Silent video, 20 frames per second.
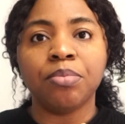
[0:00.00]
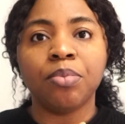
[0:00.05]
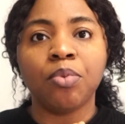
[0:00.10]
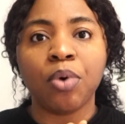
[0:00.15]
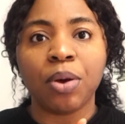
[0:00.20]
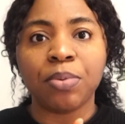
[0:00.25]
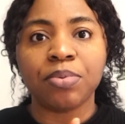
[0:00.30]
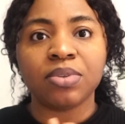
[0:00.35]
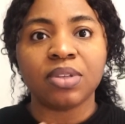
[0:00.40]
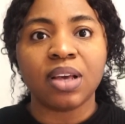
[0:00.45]

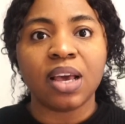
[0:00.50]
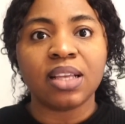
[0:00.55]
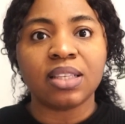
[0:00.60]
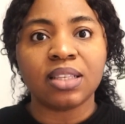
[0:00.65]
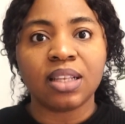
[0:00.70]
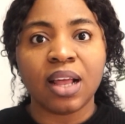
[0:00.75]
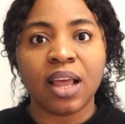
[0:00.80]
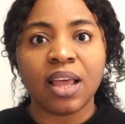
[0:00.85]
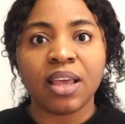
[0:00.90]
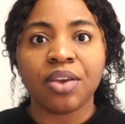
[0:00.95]

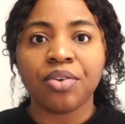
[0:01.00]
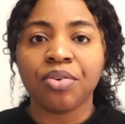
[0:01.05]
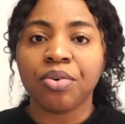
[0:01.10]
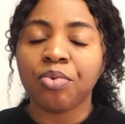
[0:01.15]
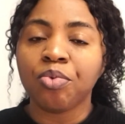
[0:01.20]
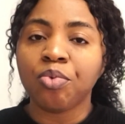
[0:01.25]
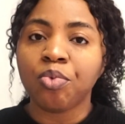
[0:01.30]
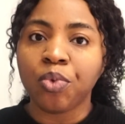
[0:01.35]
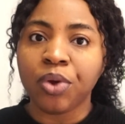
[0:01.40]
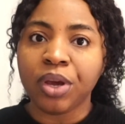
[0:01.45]
websites like
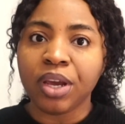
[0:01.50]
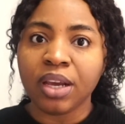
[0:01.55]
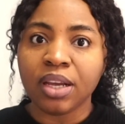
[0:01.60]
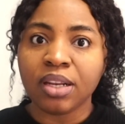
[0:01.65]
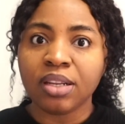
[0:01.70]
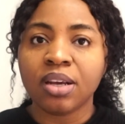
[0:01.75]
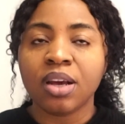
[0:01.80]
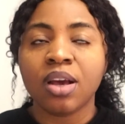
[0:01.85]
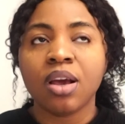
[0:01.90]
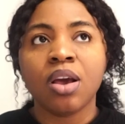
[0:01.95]

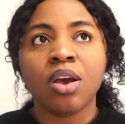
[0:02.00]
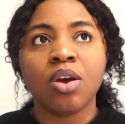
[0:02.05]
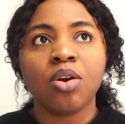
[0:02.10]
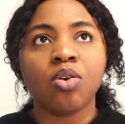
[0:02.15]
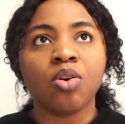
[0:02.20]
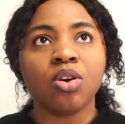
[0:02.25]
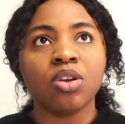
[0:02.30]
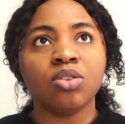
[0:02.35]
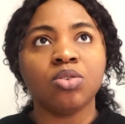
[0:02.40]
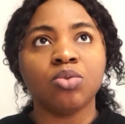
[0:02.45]
Reed,
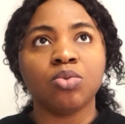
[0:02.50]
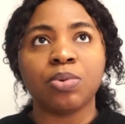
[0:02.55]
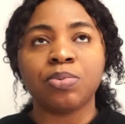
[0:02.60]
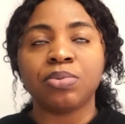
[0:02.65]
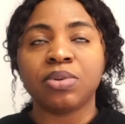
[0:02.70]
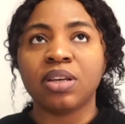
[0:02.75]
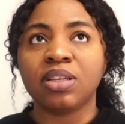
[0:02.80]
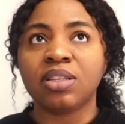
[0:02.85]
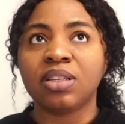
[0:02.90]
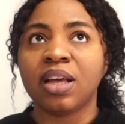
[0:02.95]
going to
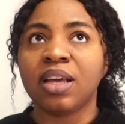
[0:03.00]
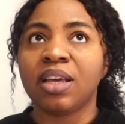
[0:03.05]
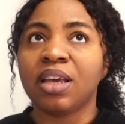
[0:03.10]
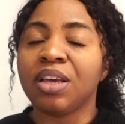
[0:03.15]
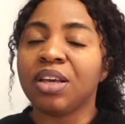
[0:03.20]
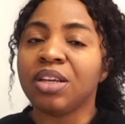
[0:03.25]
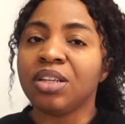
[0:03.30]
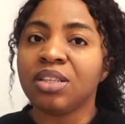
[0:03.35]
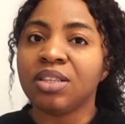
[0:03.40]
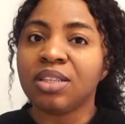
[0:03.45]
websites like
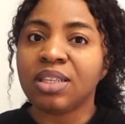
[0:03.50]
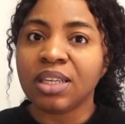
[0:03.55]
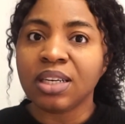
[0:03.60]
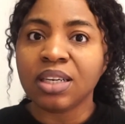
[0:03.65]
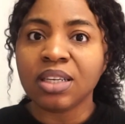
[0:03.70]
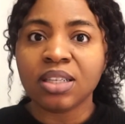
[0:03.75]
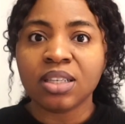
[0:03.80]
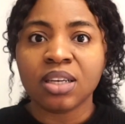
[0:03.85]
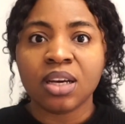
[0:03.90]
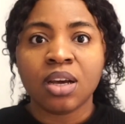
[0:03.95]

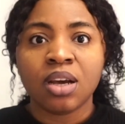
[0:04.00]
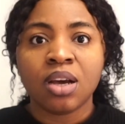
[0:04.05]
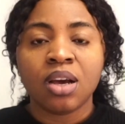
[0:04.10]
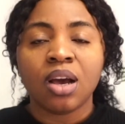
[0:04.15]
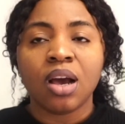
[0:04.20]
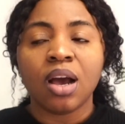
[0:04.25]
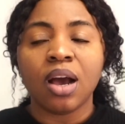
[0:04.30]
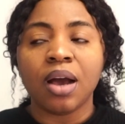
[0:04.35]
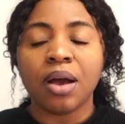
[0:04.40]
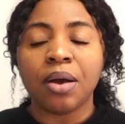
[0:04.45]
Indeed,
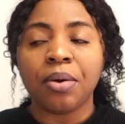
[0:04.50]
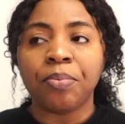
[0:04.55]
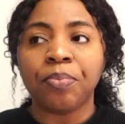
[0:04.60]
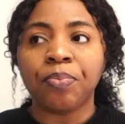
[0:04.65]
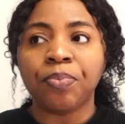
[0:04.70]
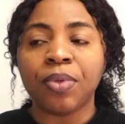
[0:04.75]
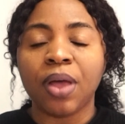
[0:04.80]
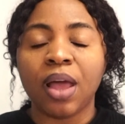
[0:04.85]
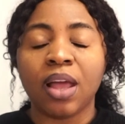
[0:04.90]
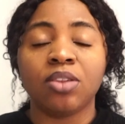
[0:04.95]

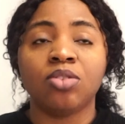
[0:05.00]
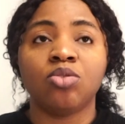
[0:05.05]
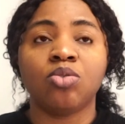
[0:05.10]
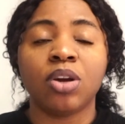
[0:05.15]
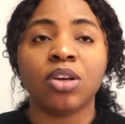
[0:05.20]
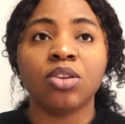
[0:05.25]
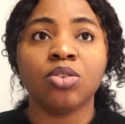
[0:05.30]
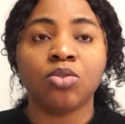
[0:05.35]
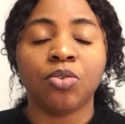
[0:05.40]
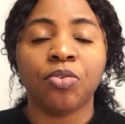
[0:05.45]
and
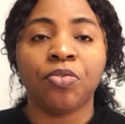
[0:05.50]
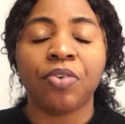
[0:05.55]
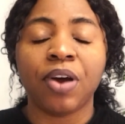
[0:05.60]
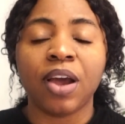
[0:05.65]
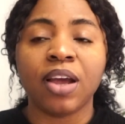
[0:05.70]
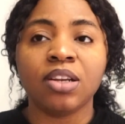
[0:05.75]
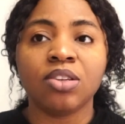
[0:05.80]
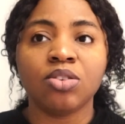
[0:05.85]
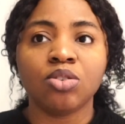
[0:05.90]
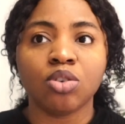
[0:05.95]
trying to
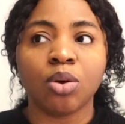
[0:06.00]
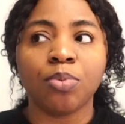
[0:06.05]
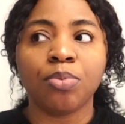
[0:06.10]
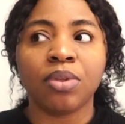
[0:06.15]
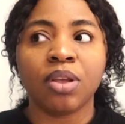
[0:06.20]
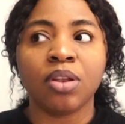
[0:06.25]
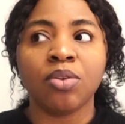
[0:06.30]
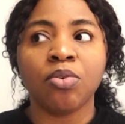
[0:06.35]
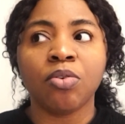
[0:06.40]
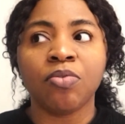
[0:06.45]
find
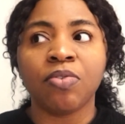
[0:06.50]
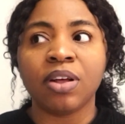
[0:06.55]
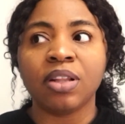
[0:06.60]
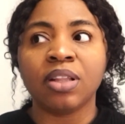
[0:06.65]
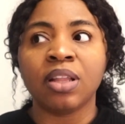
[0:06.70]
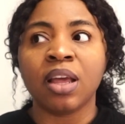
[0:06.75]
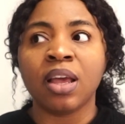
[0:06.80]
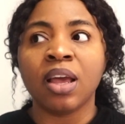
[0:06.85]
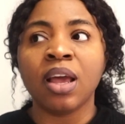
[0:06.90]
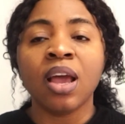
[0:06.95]
something over
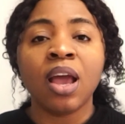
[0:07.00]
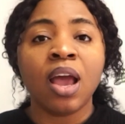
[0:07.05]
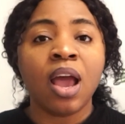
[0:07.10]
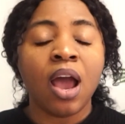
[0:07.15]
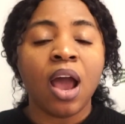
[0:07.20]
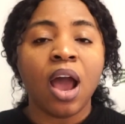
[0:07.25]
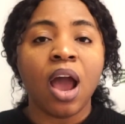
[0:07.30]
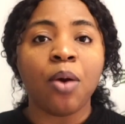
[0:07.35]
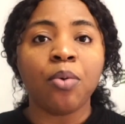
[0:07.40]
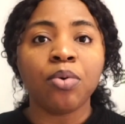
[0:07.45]
there.
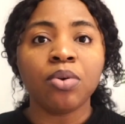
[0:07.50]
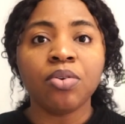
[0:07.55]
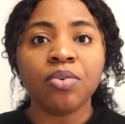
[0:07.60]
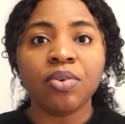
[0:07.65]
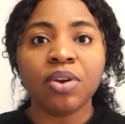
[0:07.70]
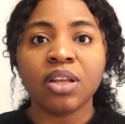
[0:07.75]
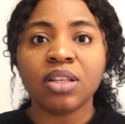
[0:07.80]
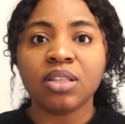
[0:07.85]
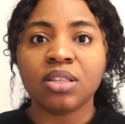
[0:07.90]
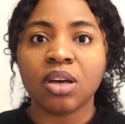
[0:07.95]
I wouldn't
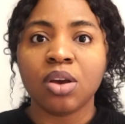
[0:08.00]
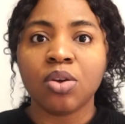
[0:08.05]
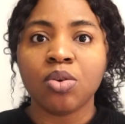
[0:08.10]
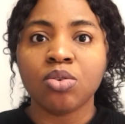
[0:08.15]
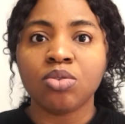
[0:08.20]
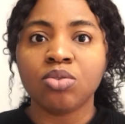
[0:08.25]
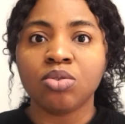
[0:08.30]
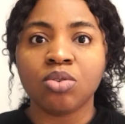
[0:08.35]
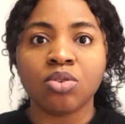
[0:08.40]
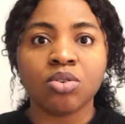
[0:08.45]
really tell
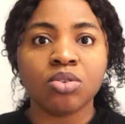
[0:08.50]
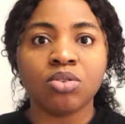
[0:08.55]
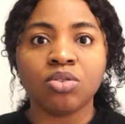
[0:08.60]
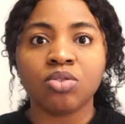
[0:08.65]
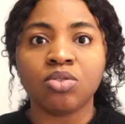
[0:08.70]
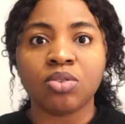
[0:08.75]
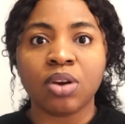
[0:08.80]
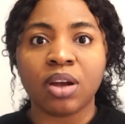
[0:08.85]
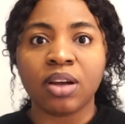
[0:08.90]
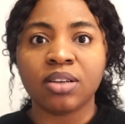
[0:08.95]
you to go to
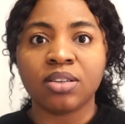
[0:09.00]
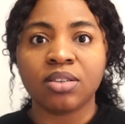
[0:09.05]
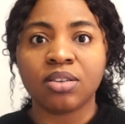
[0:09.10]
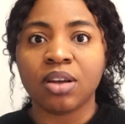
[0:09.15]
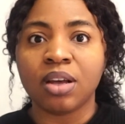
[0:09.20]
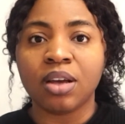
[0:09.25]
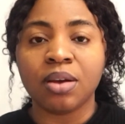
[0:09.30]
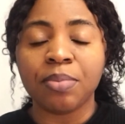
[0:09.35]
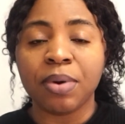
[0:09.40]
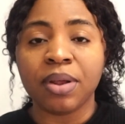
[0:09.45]
track
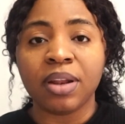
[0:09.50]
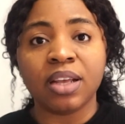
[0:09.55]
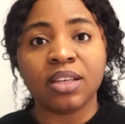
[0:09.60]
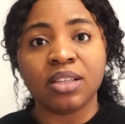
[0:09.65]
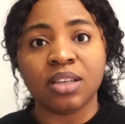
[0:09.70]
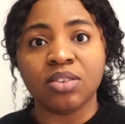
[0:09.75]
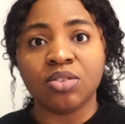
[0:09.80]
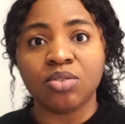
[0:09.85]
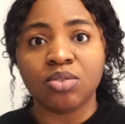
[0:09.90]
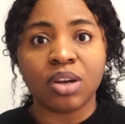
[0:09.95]

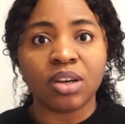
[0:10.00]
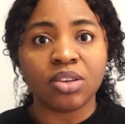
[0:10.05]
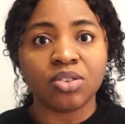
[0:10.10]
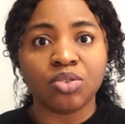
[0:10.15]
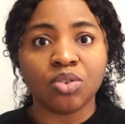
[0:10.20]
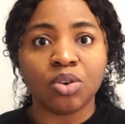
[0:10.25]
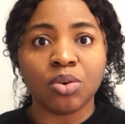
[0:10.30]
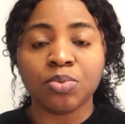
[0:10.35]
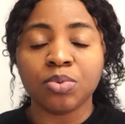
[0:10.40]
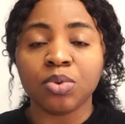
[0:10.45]
NHS track
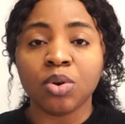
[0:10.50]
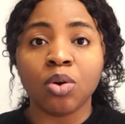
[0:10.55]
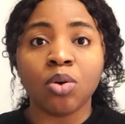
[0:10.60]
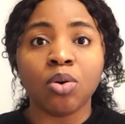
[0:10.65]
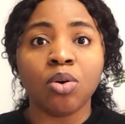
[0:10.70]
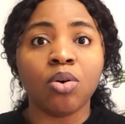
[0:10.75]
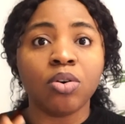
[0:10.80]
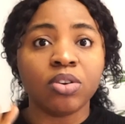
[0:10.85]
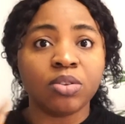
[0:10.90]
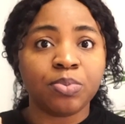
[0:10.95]
jobs
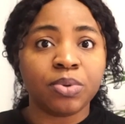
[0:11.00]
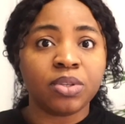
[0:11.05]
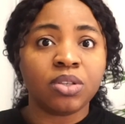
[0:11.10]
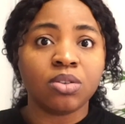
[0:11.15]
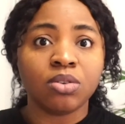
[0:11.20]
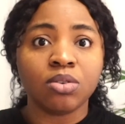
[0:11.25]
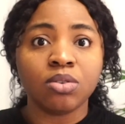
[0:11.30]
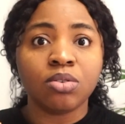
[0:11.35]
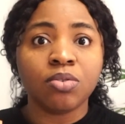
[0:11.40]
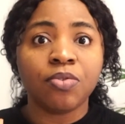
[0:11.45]
or
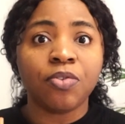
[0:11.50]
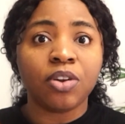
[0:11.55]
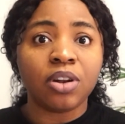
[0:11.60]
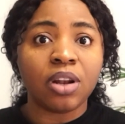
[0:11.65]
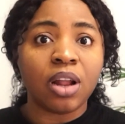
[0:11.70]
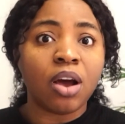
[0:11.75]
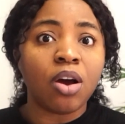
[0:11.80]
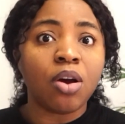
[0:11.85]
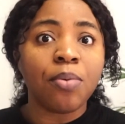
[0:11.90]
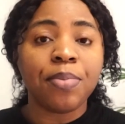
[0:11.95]
hospitals for
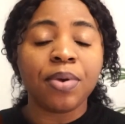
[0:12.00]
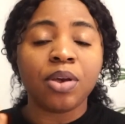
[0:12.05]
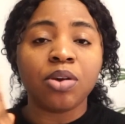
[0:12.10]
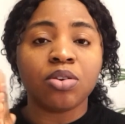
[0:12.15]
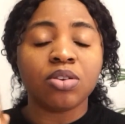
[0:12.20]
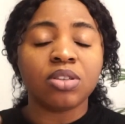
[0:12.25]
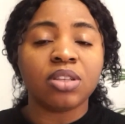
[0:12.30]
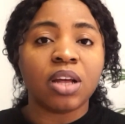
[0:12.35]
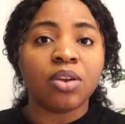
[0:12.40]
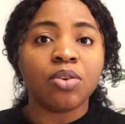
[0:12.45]
now,
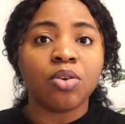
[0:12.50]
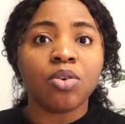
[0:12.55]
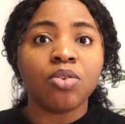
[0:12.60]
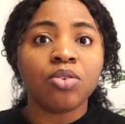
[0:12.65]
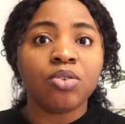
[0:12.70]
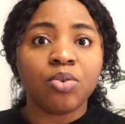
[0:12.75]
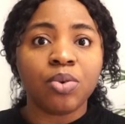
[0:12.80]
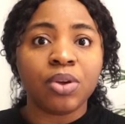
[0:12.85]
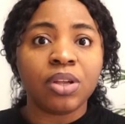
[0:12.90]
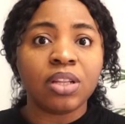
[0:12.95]
because they're
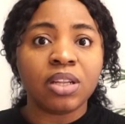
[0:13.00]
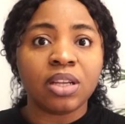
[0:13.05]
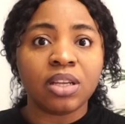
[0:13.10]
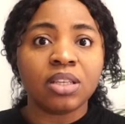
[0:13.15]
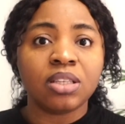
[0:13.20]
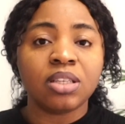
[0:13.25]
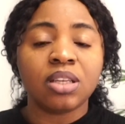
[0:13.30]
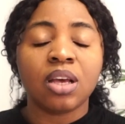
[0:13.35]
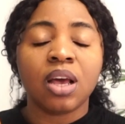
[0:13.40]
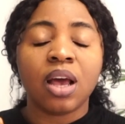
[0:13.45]
not doing
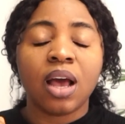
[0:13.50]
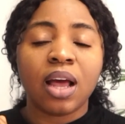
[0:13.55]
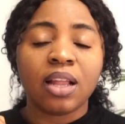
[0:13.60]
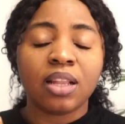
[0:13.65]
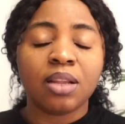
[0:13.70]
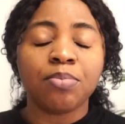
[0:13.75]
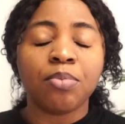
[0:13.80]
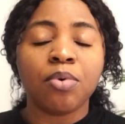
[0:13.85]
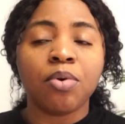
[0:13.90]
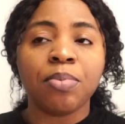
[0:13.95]
this at
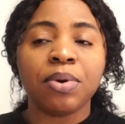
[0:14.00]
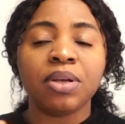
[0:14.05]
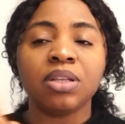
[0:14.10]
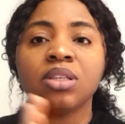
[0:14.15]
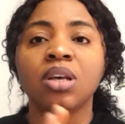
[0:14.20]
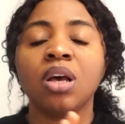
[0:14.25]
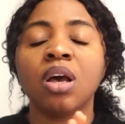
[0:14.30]
the moment.